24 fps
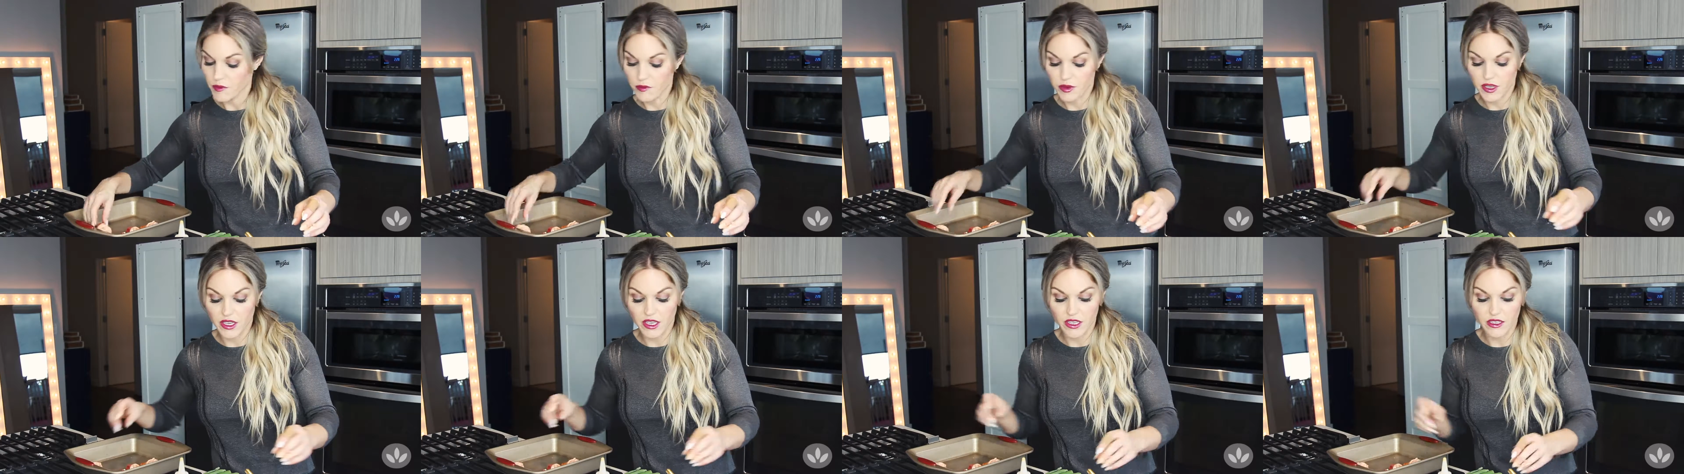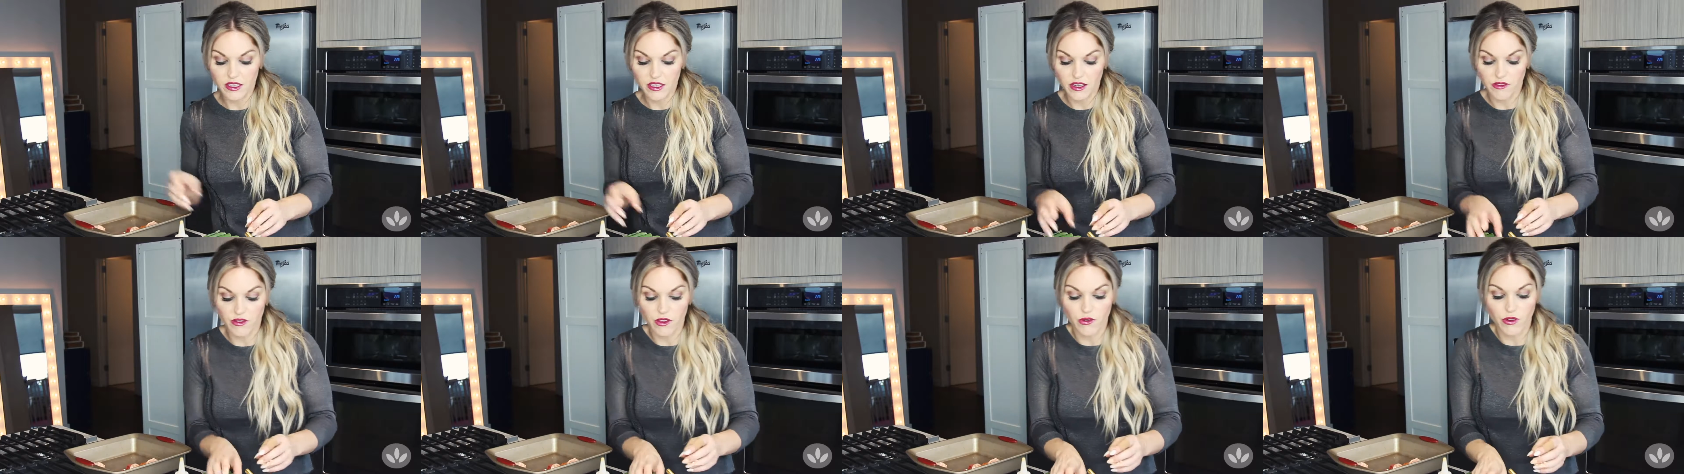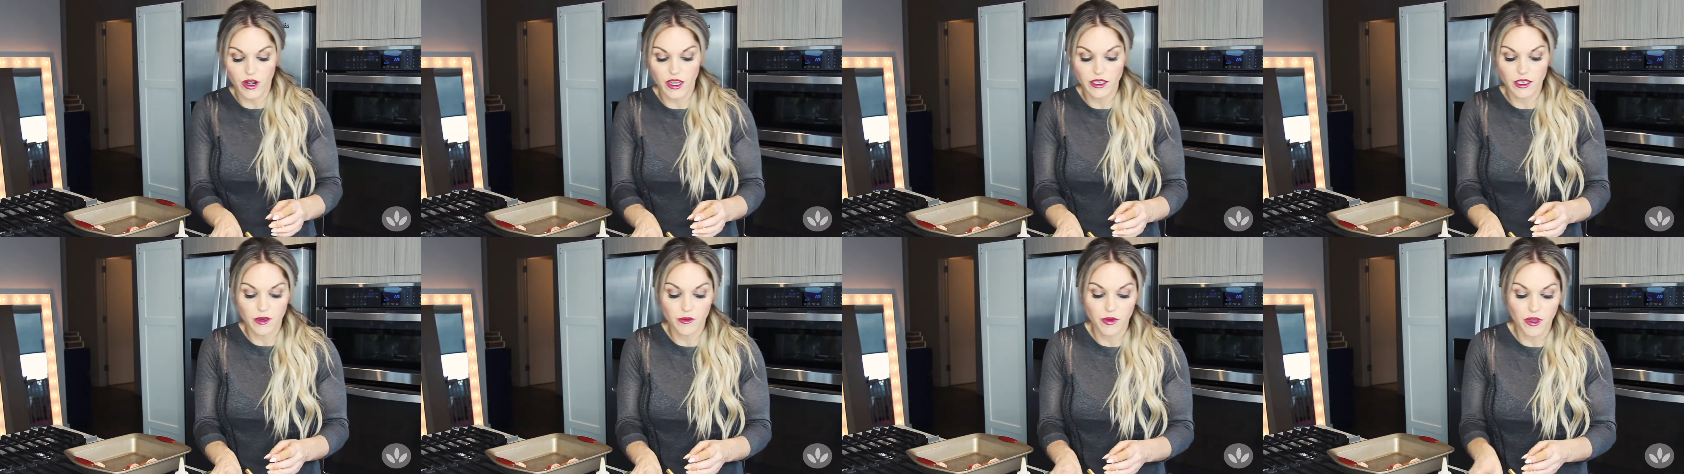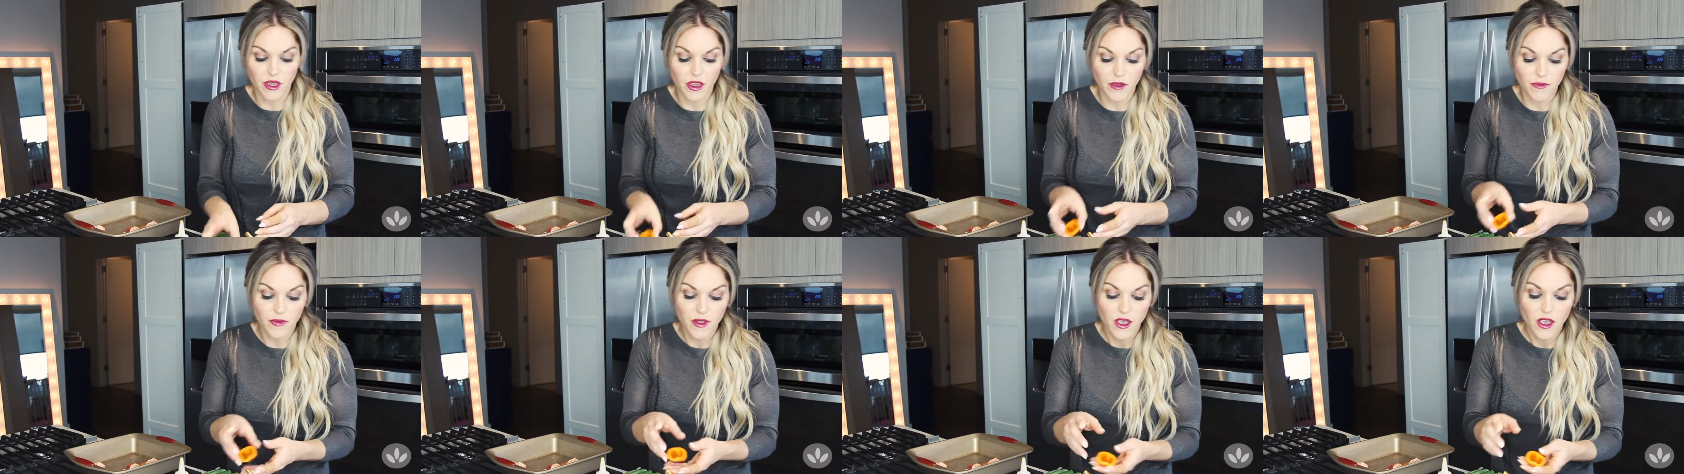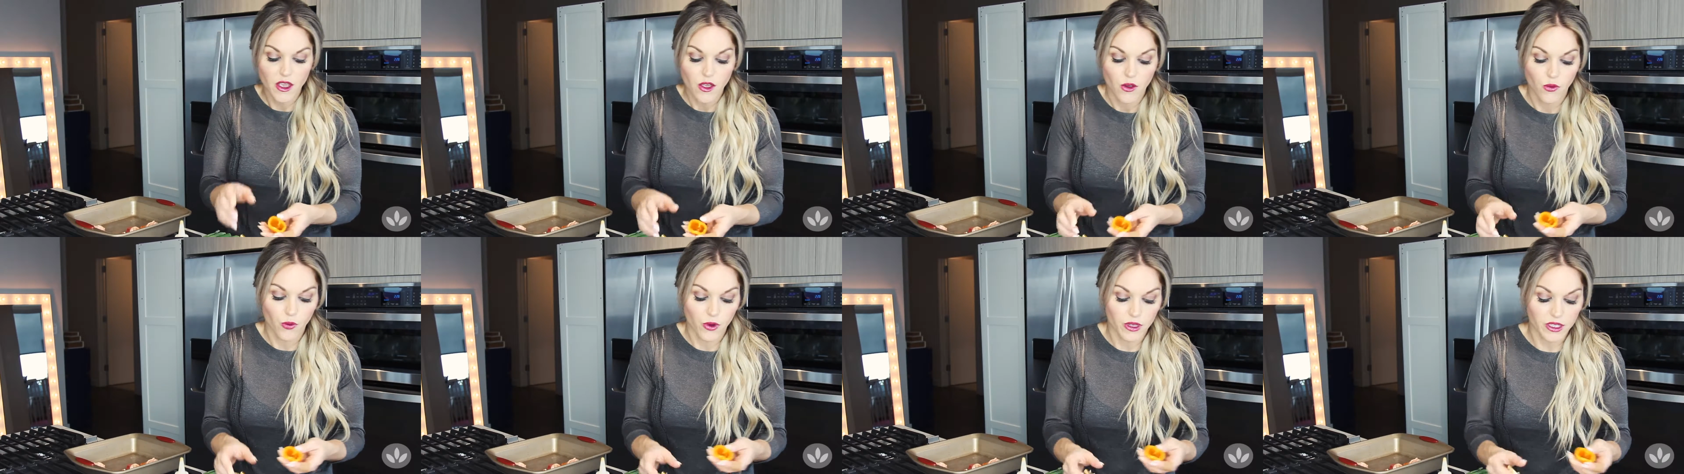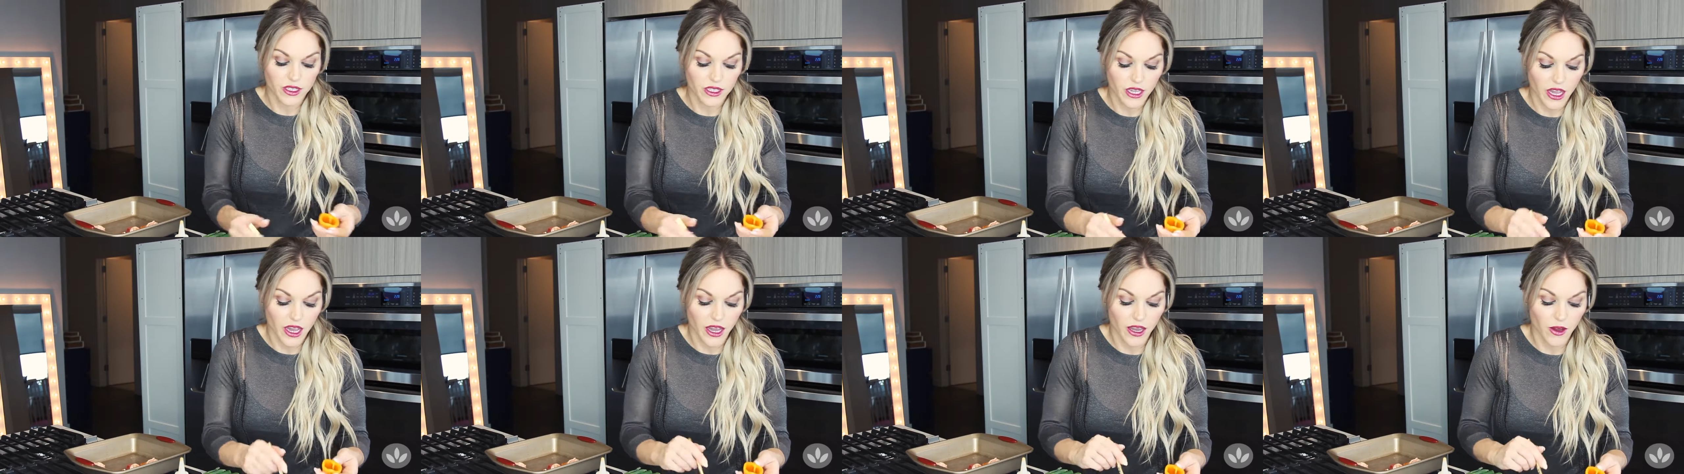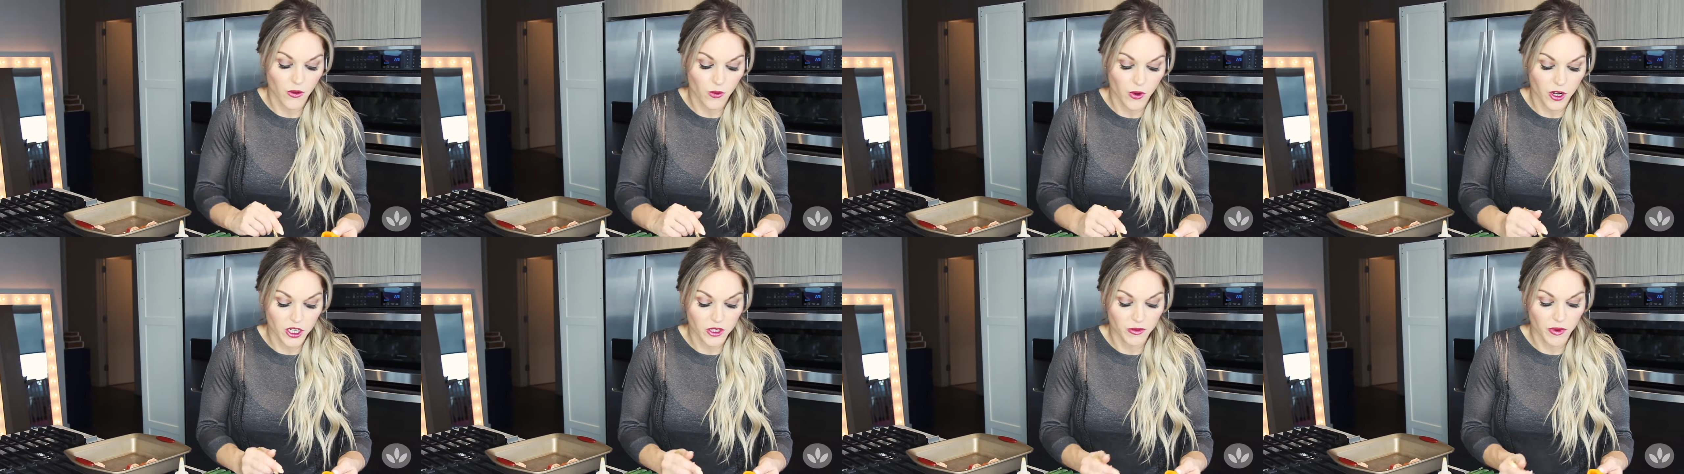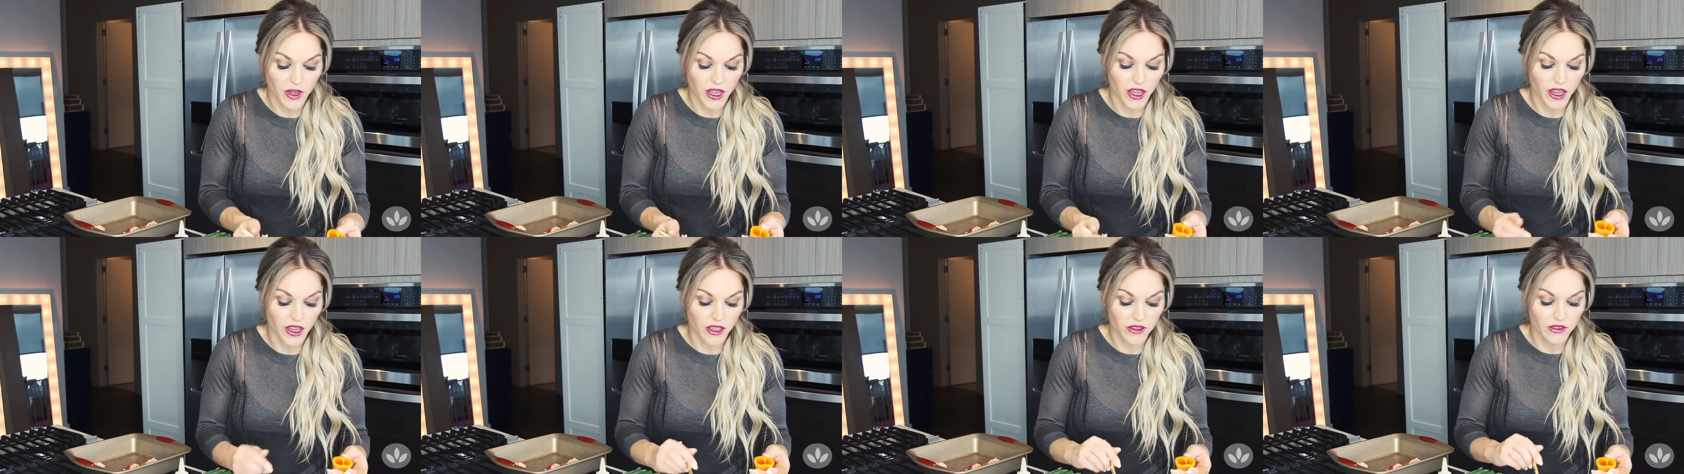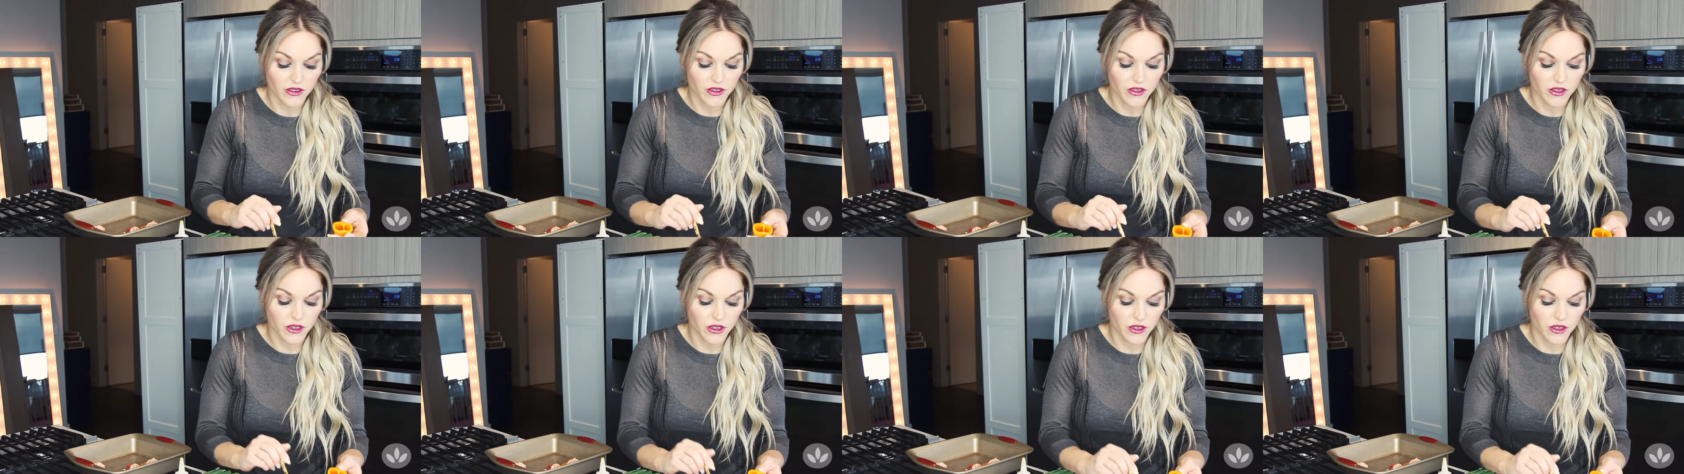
piece of the recipe once I wash my hands,